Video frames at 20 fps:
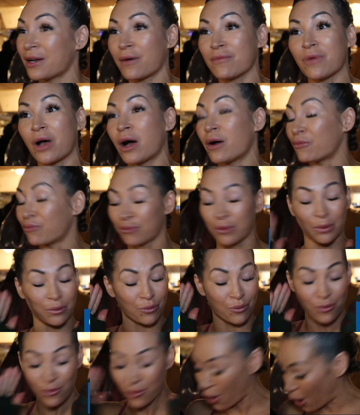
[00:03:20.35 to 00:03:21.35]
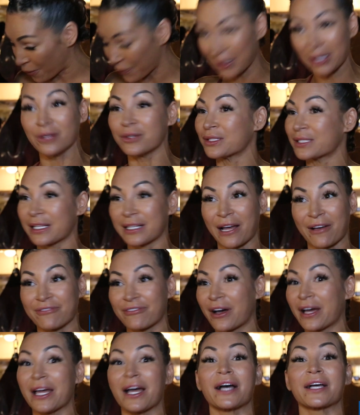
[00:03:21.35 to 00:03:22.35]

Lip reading: I will not be losing that fight.